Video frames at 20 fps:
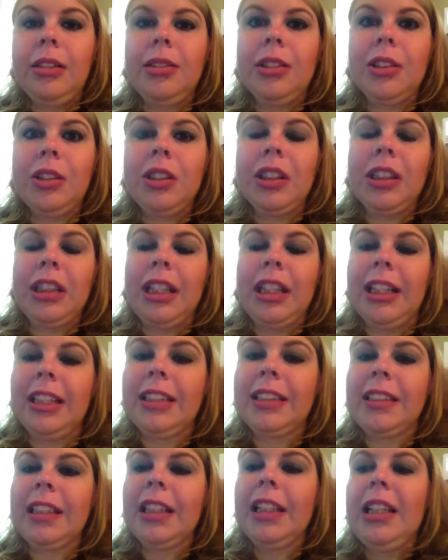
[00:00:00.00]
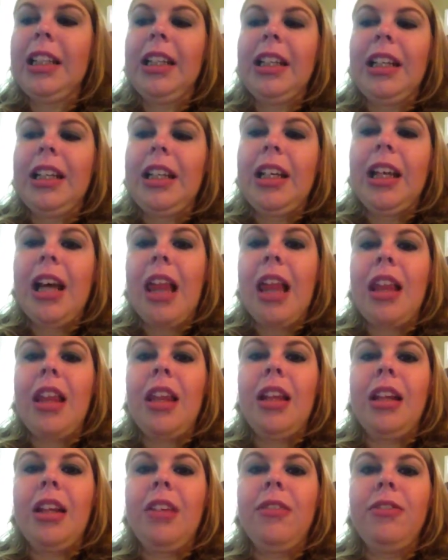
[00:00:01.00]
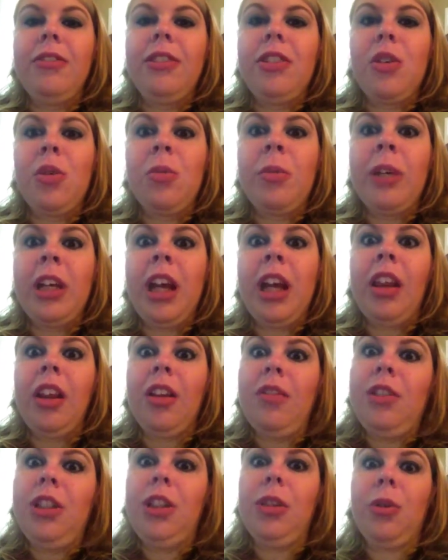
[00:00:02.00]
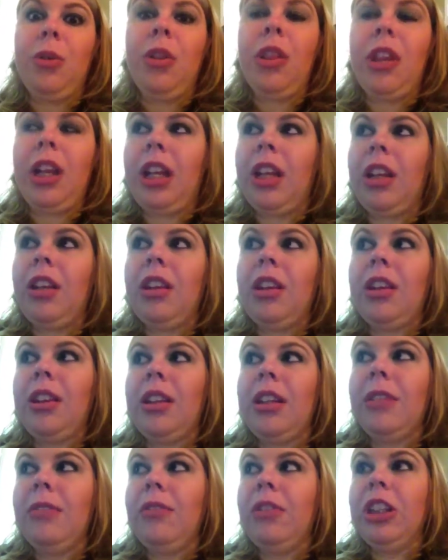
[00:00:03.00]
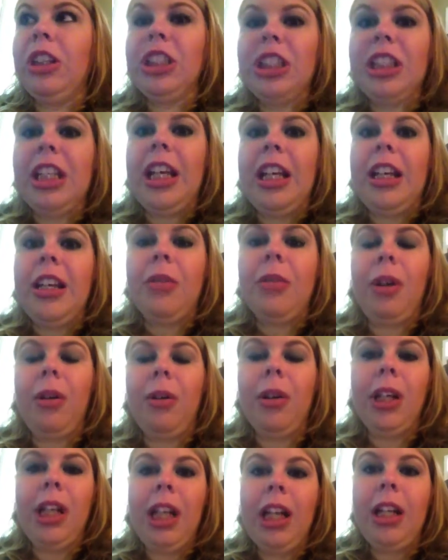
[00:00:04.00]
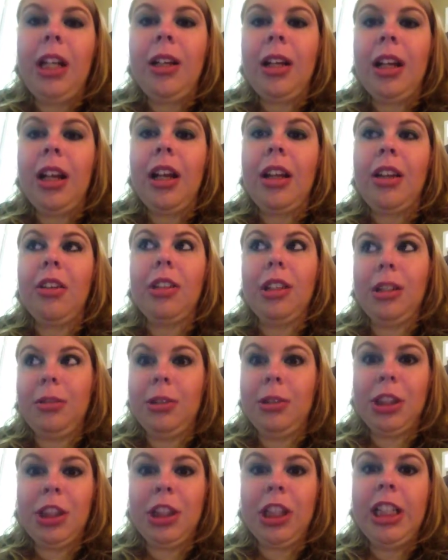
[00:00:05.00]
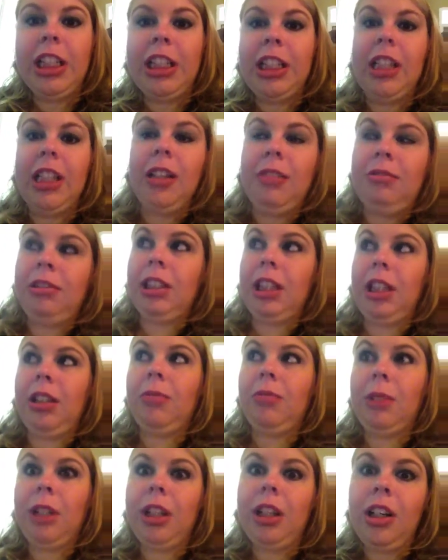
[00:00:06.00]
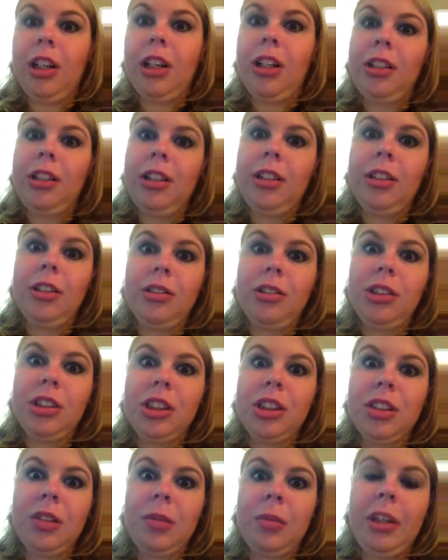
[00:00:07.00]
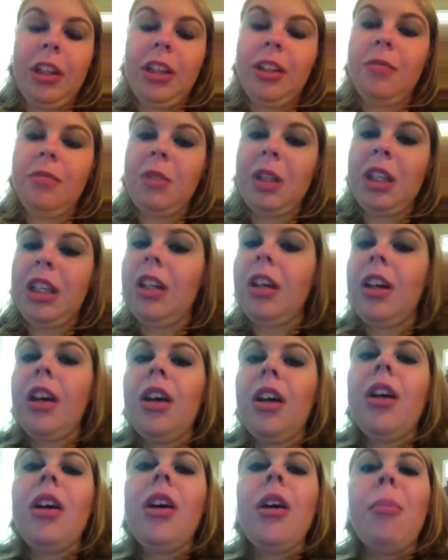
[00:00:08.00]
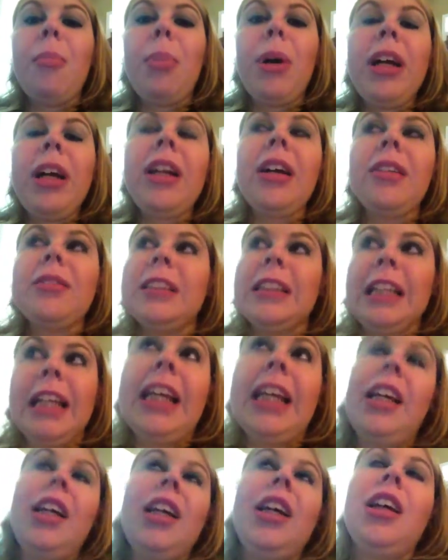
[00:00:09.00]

it was really nice. And then he told me I loved you on, like, the first day that we were dating, and I thought that was crazy, and I was like, oh my god, you know, you just told me you loved me. But I was like,